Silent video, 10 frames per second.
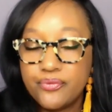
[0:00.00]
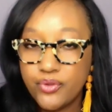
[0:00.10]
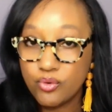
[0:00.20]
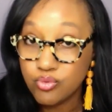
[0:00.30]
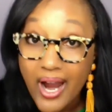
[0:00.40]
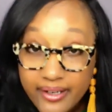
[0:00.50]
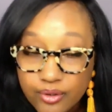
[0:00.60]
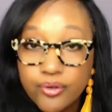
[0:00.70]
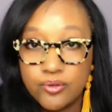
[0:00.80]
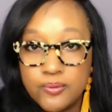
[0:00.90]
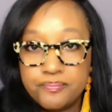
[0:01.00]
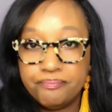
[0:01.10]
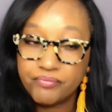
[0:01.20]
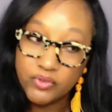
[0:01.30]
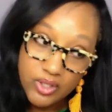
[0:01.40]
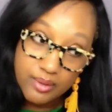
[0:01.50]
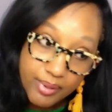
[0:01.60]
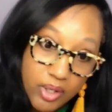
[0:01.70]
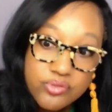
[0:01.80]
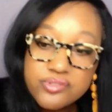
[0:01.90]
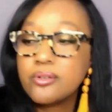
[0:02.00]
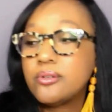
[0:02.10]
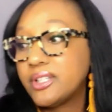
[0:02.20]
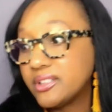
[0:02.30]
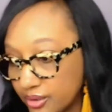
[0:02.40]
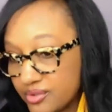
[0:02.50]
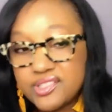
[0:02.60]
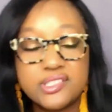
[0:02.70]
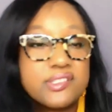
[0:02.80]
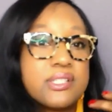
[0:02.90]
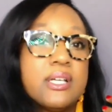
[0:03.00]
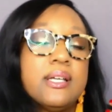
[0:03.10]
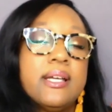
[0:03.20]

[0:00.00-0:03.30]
the writer, the composer and the lyricist